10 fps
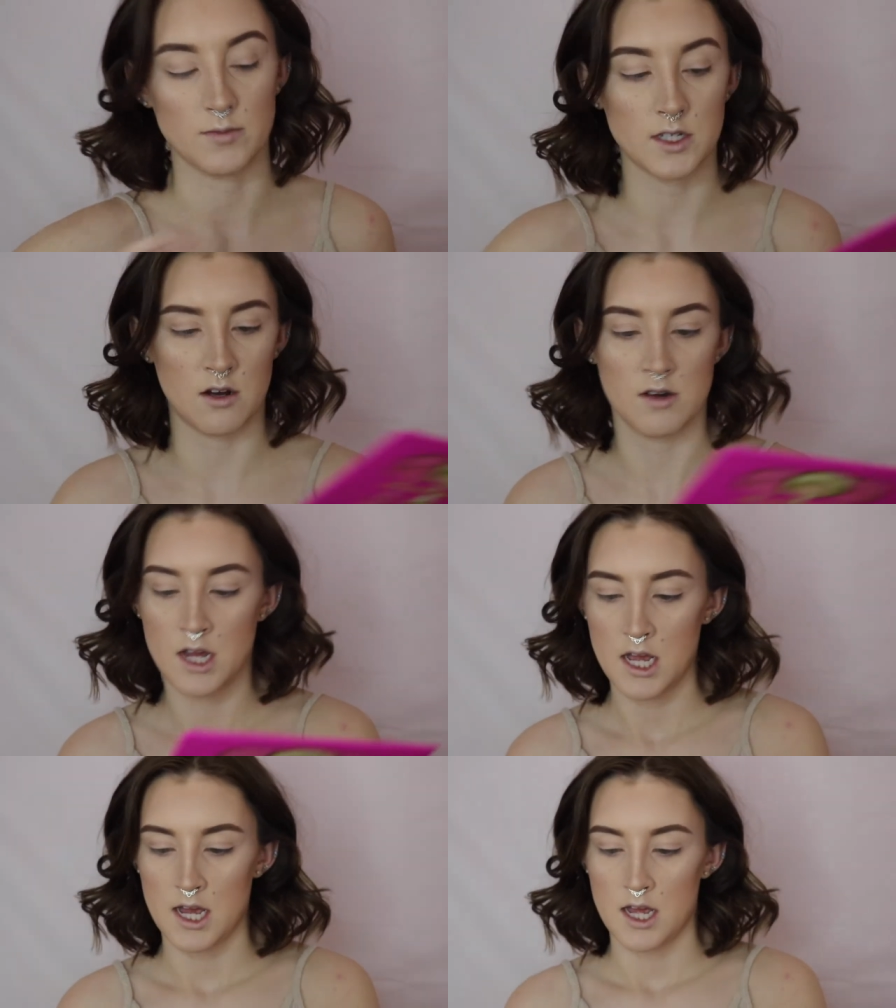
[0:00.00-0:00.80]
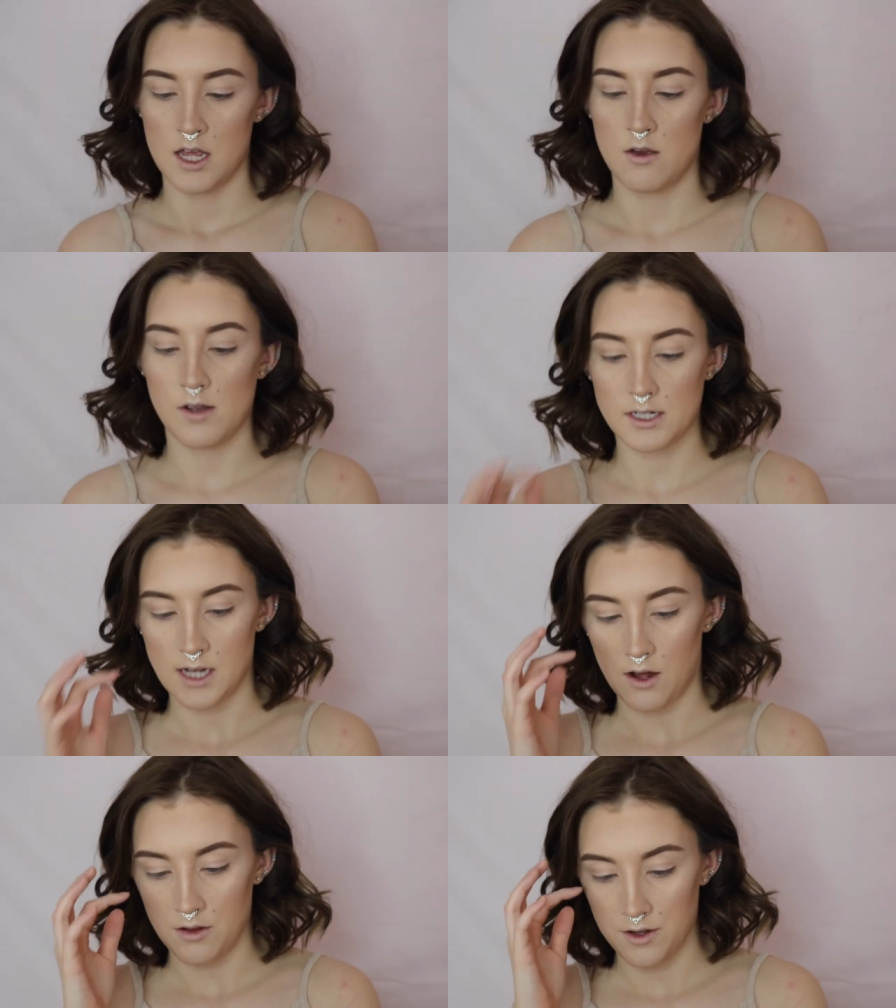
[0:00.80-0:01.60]
So you can
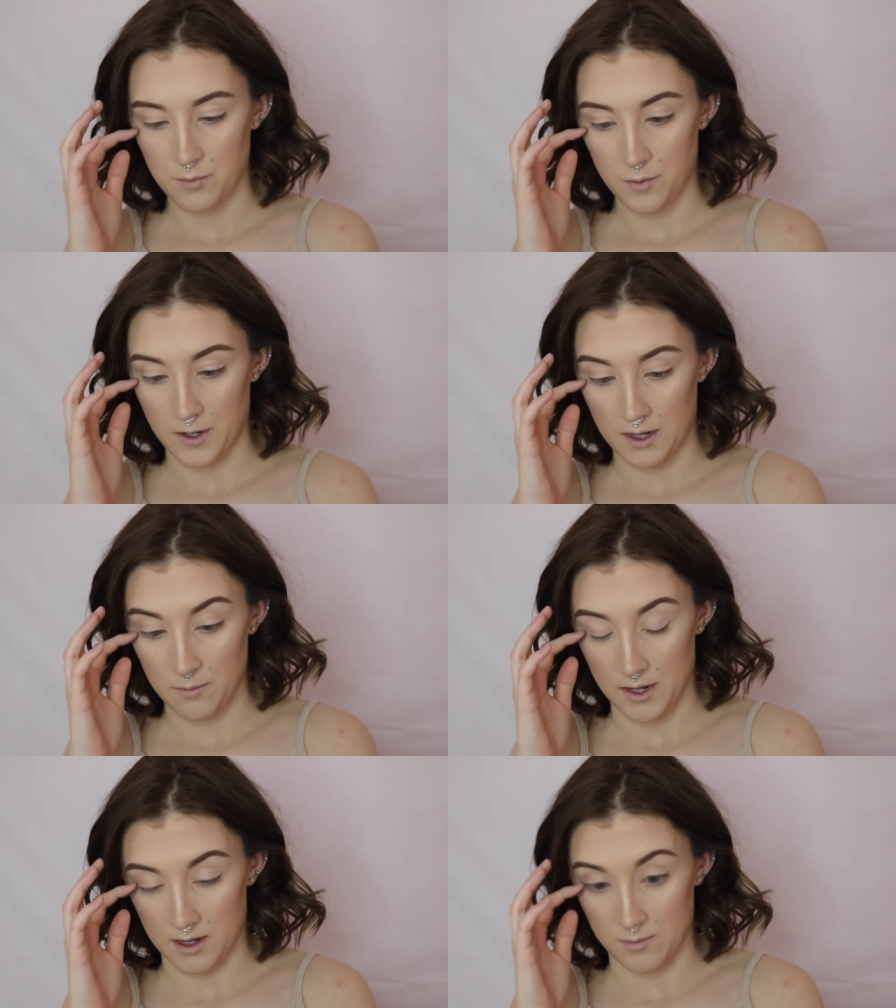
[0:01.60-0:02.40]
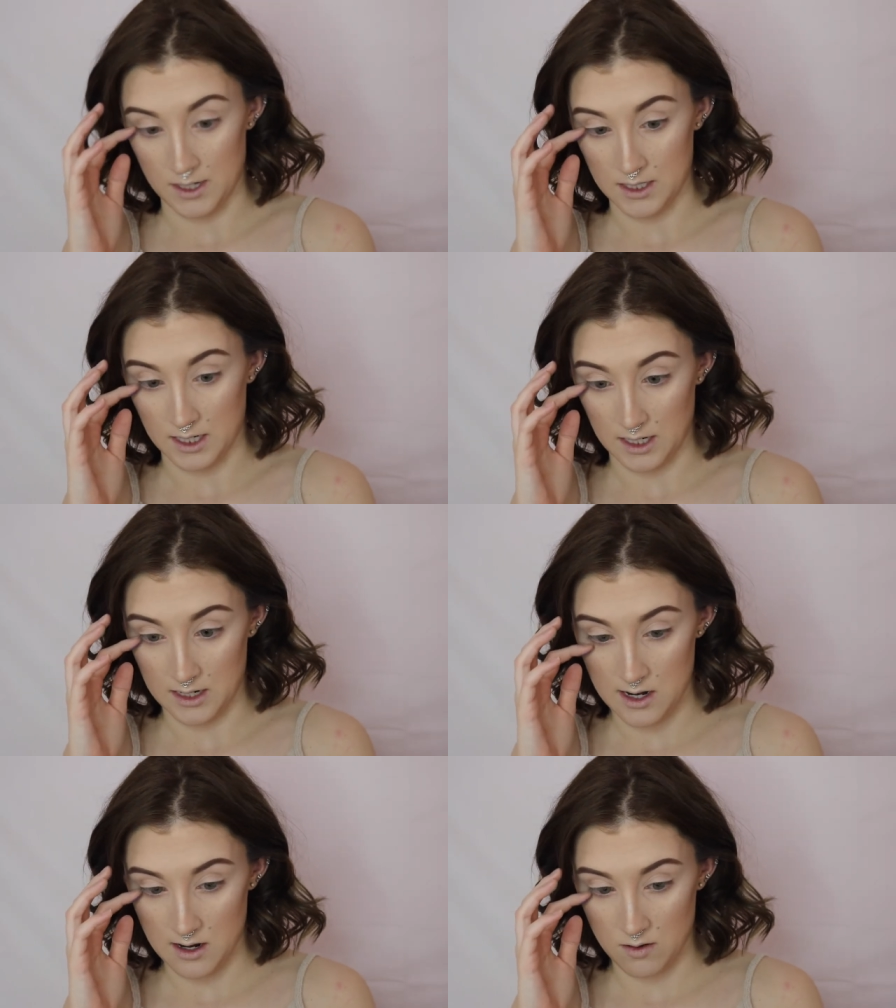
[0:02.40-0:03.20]
tell they're pretty
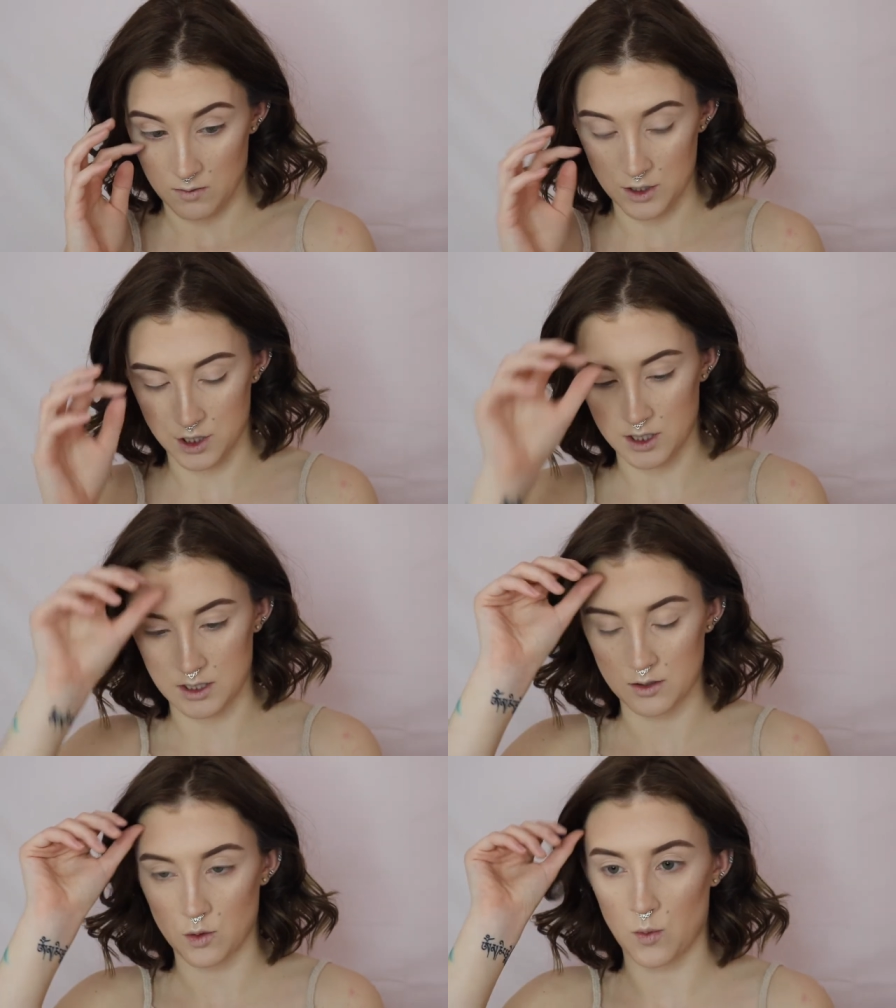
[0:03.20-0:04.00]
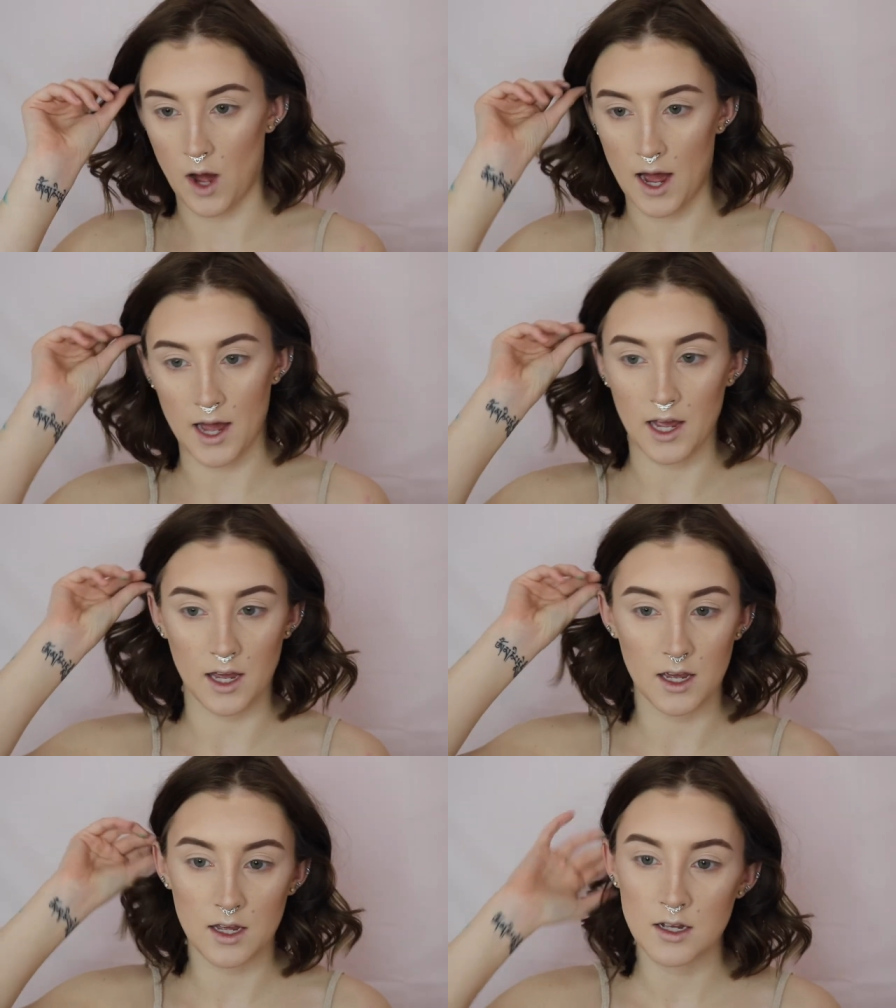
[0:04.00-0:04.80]
pigmented, which is
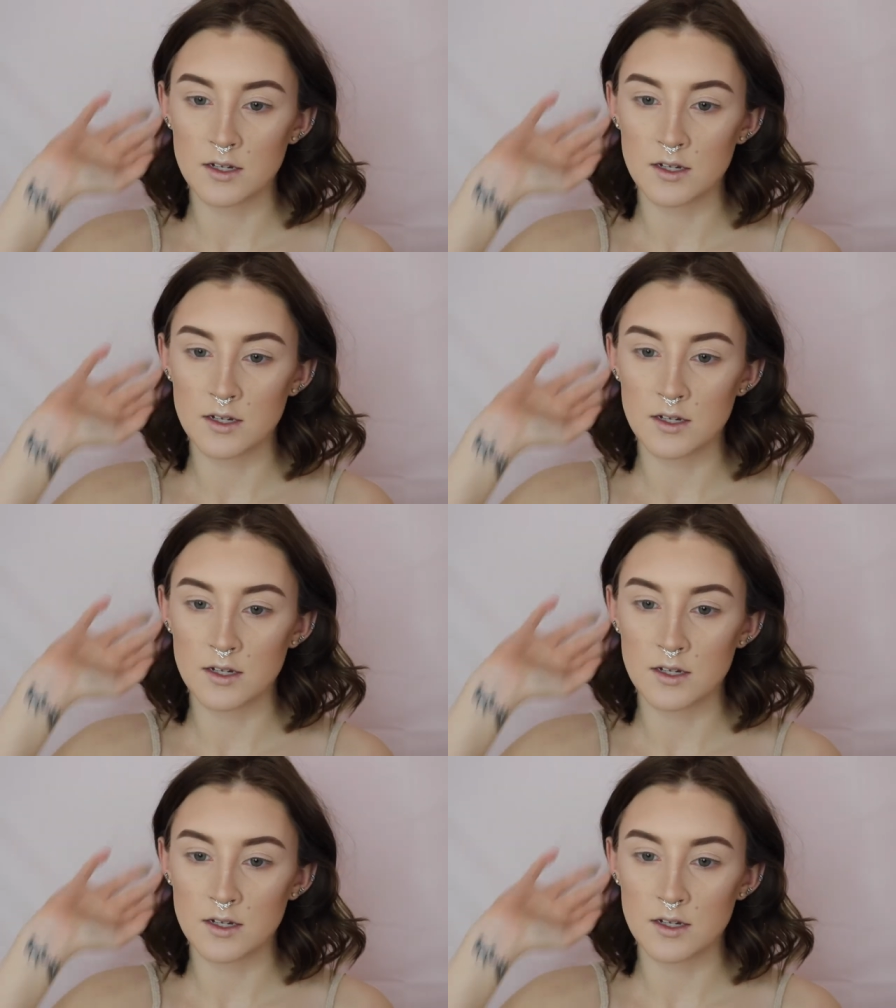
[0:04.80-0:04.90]
why